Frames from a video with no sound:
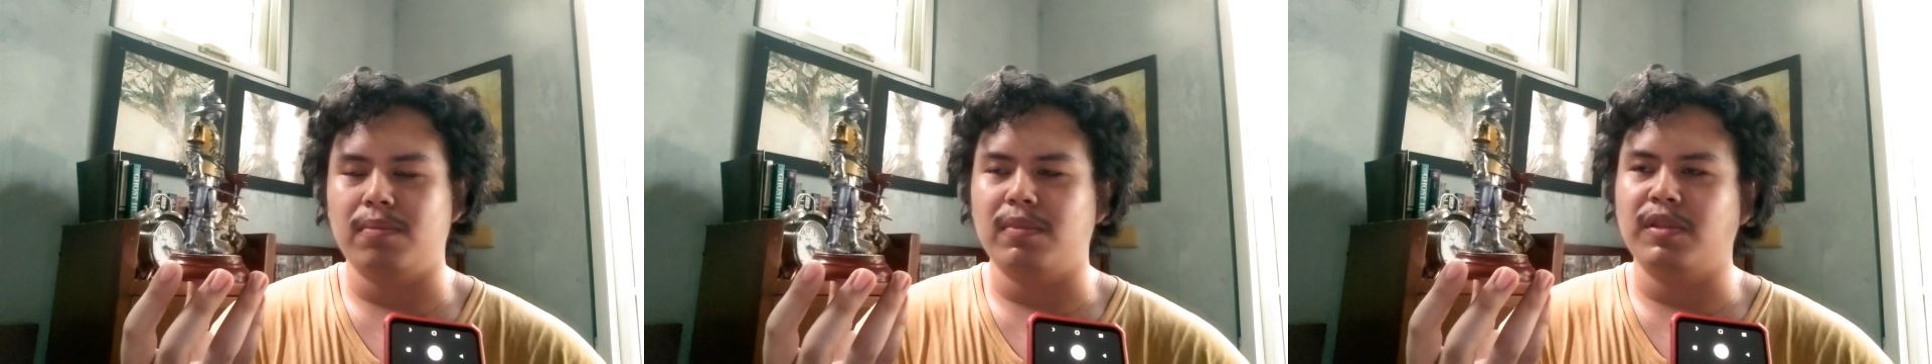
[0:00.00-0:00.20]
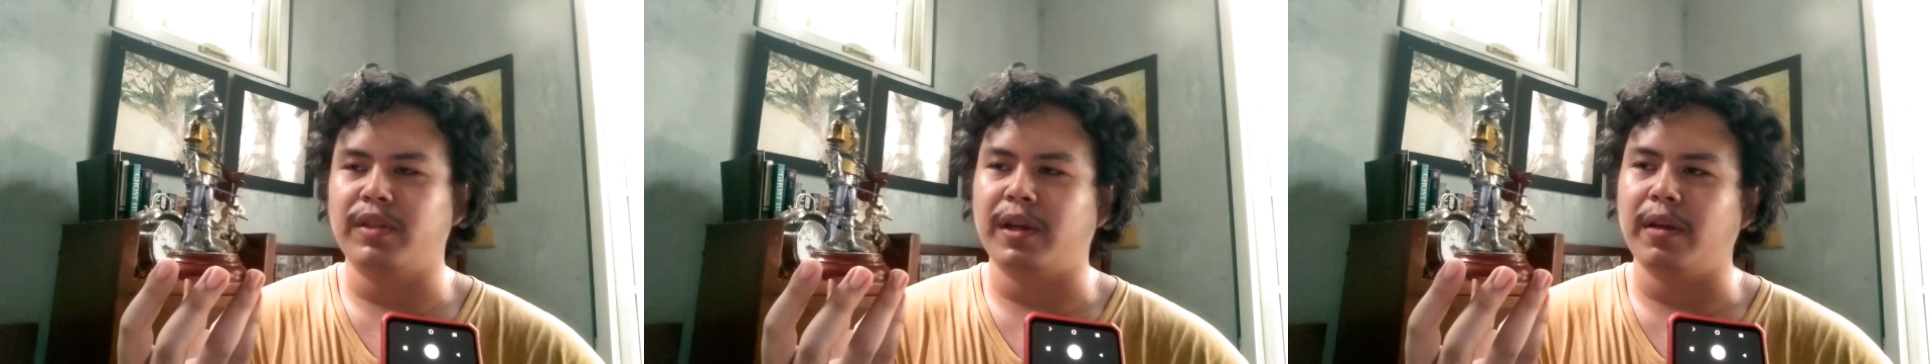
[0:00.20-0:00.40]

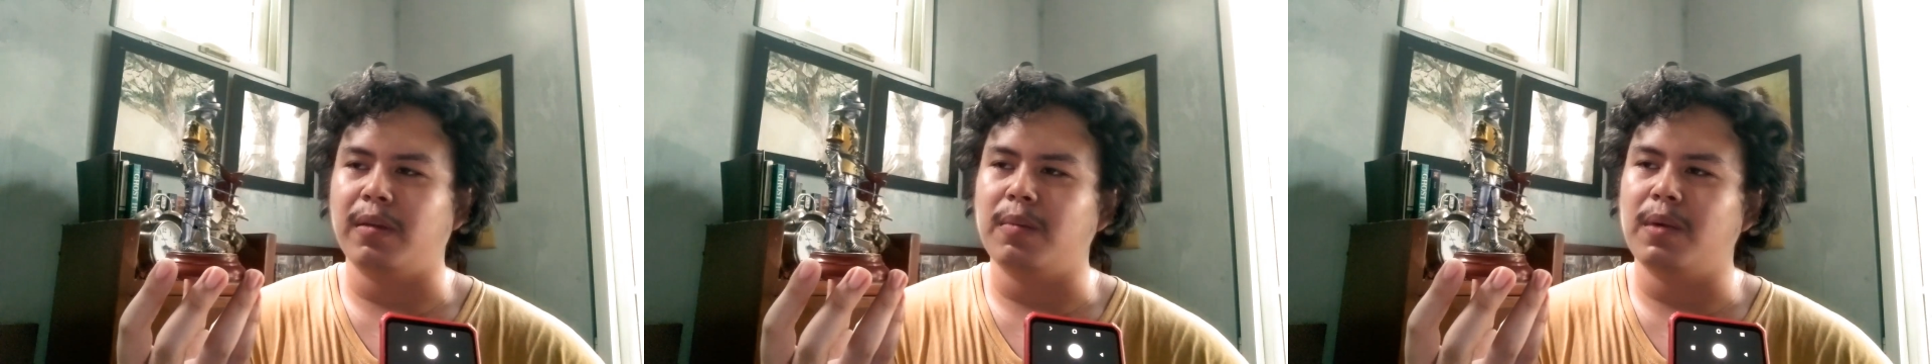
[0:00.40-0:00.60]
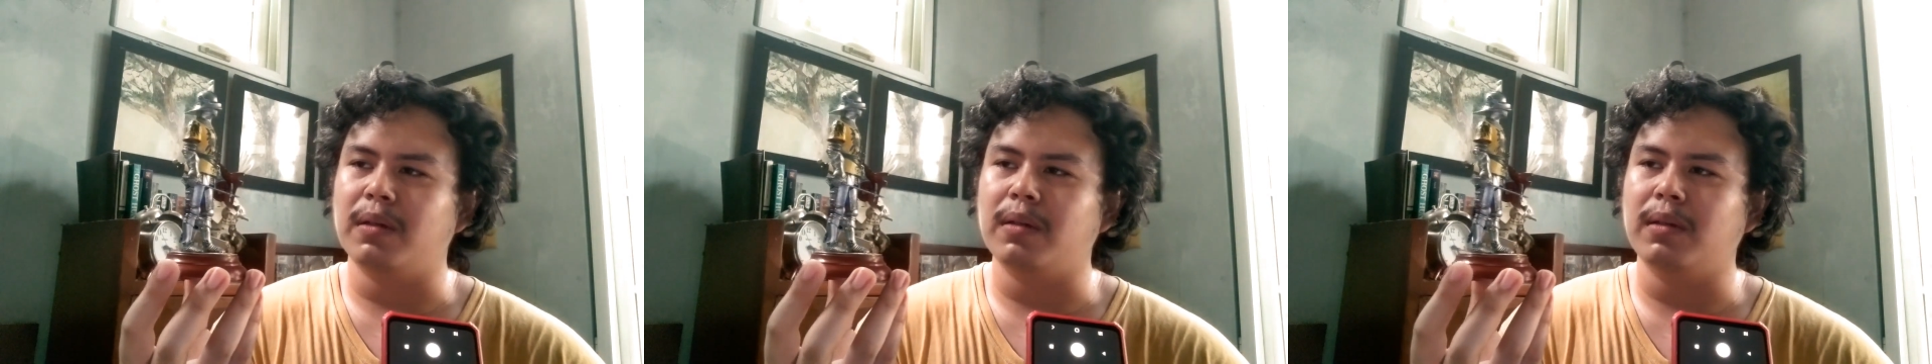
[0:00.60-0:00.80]
scale
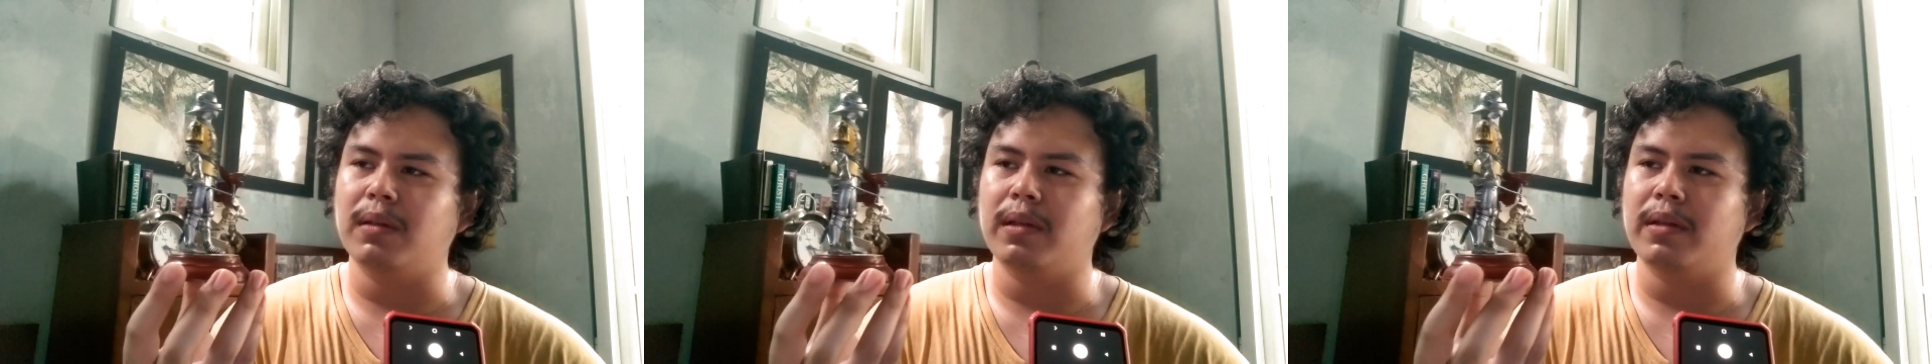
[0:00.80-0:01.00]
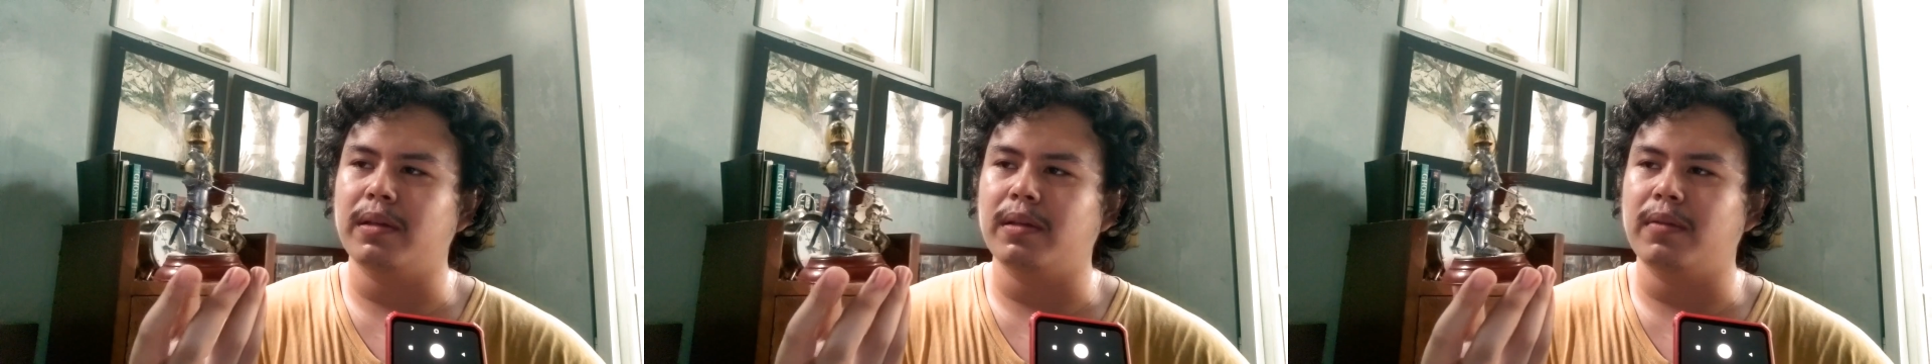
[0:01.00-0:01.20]
model
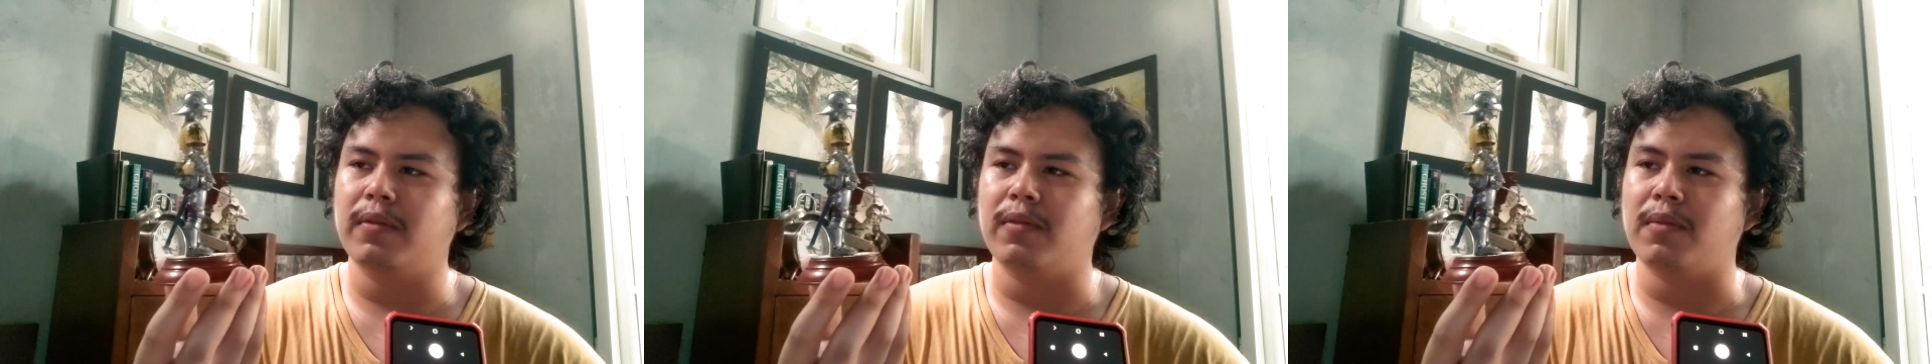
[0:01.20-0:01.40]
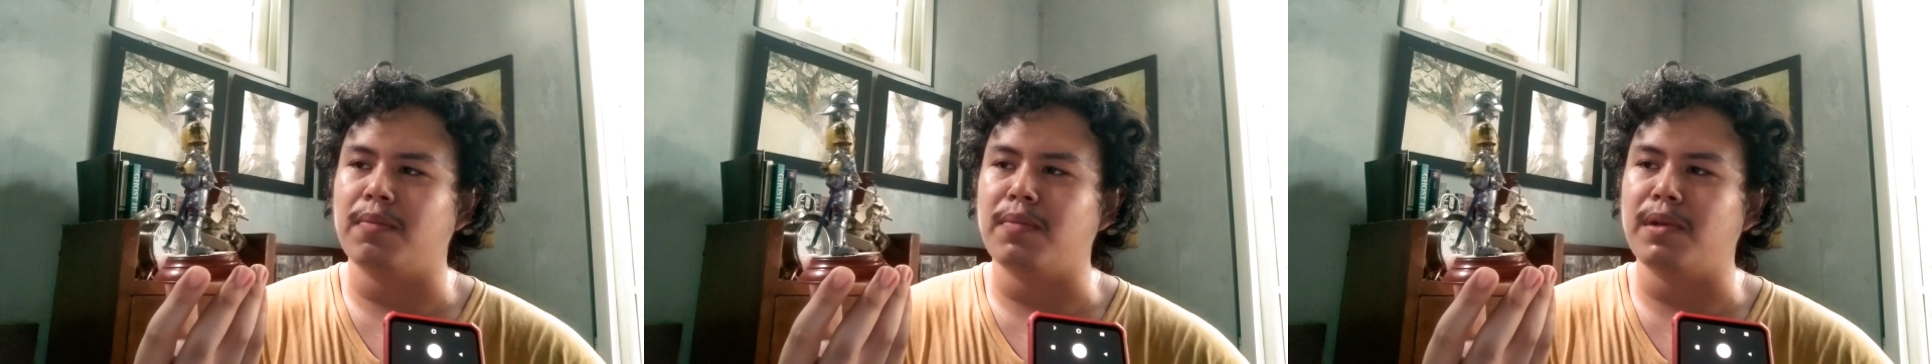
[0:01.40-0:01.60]
kit
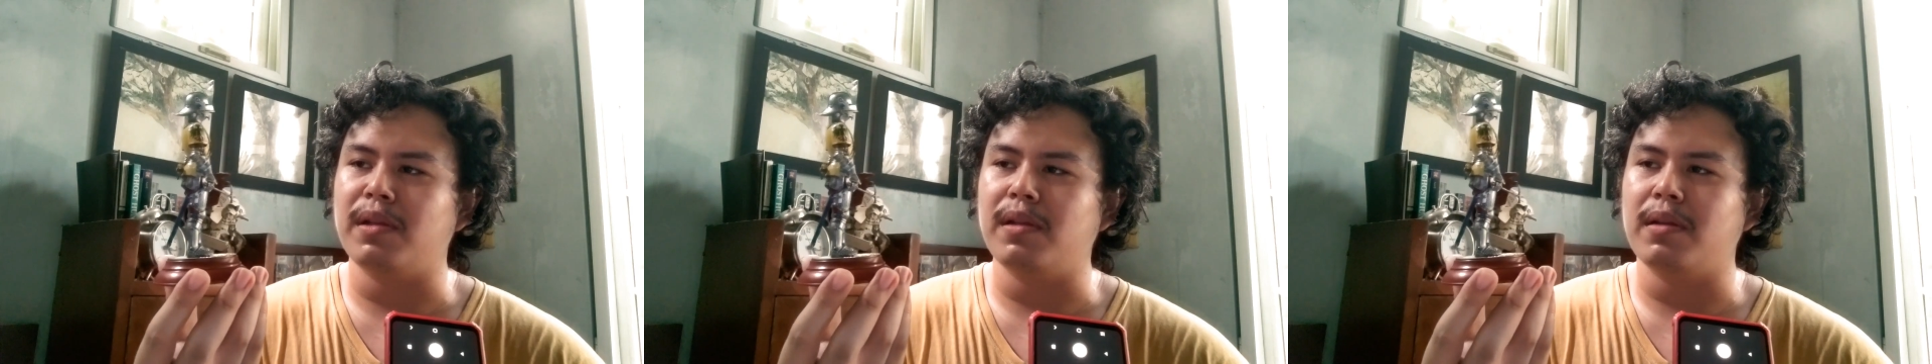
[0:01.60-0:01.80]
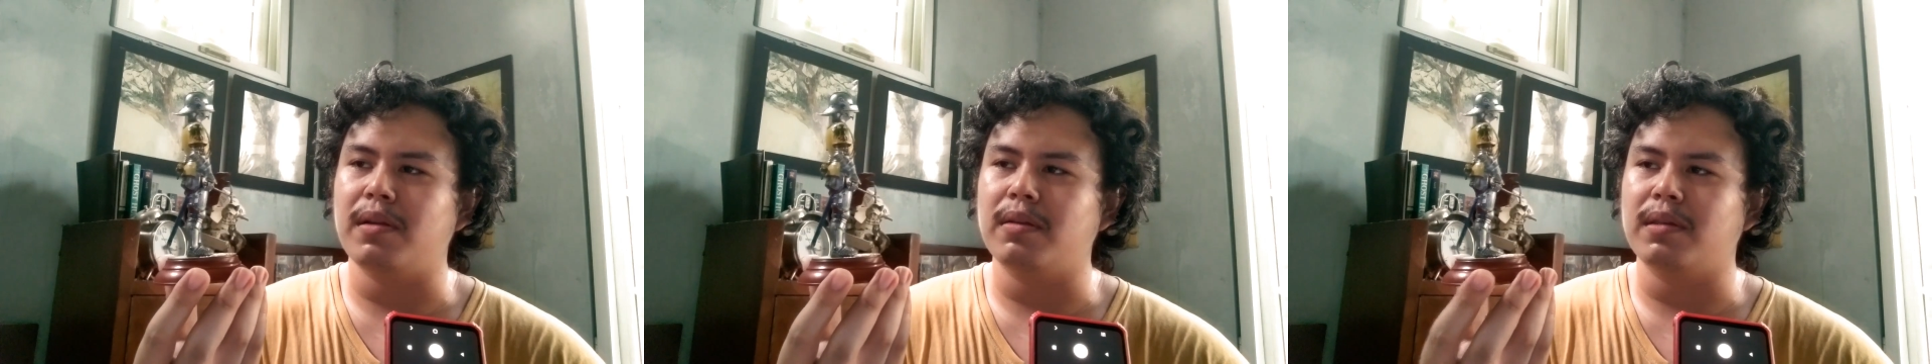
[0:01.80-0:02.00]
from
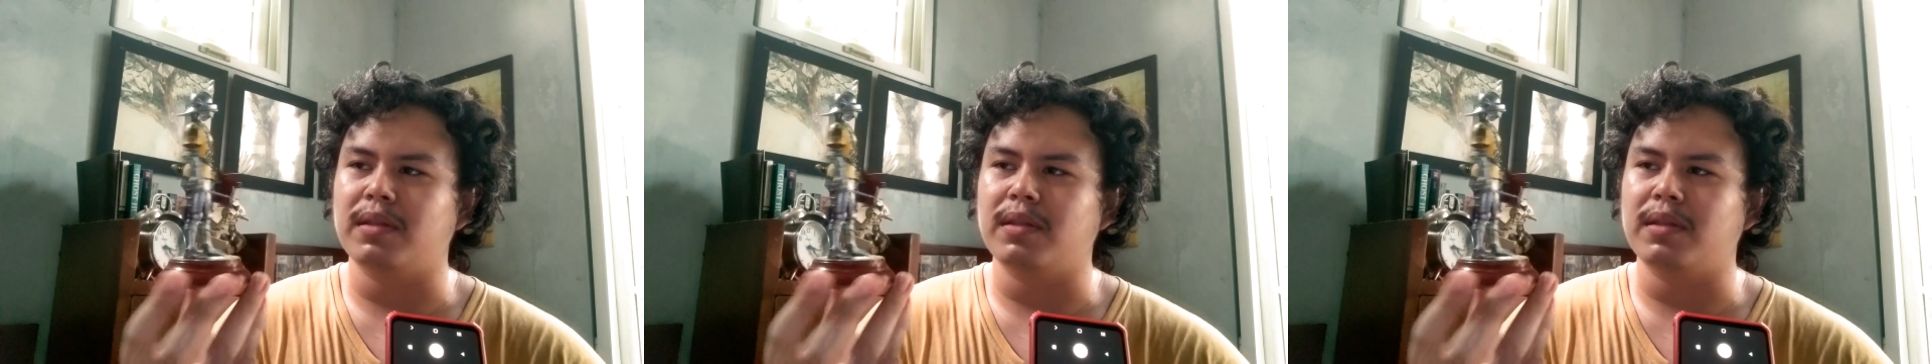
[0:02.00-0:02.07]
Mini Art.